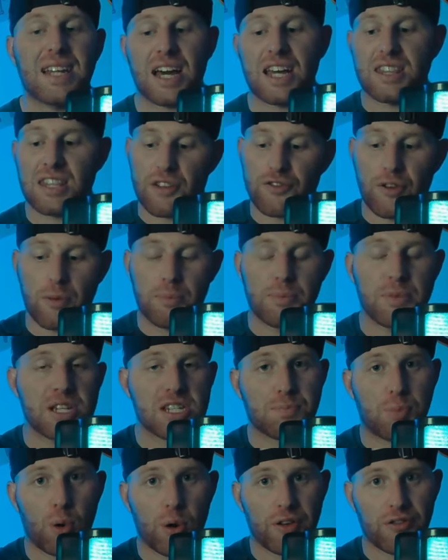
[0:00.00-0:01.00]
I think from this
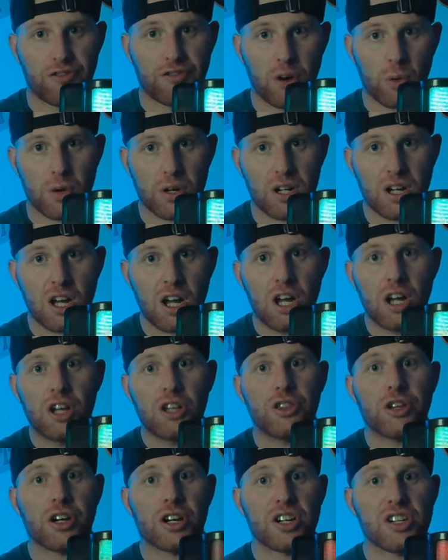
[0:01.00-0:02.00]
point forward,
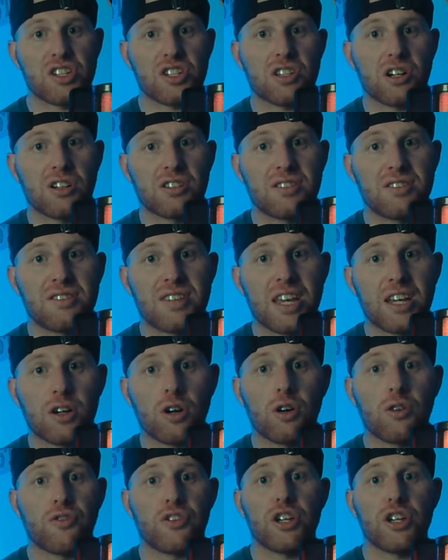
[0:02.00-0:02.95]
they're going to start to take over.